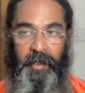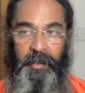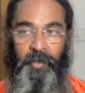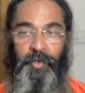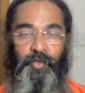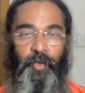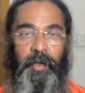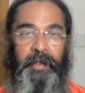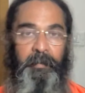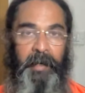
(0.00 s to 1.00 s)
He's
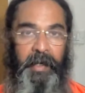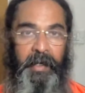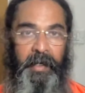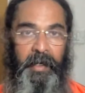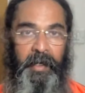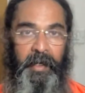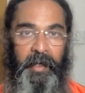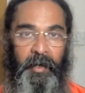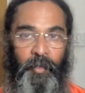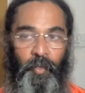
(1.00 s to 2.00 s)
controlling the mind.
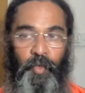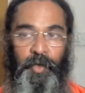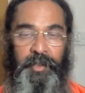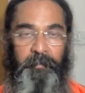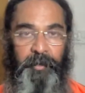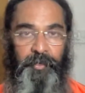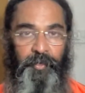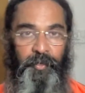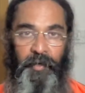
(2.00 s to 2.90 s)
Who is a Pasu?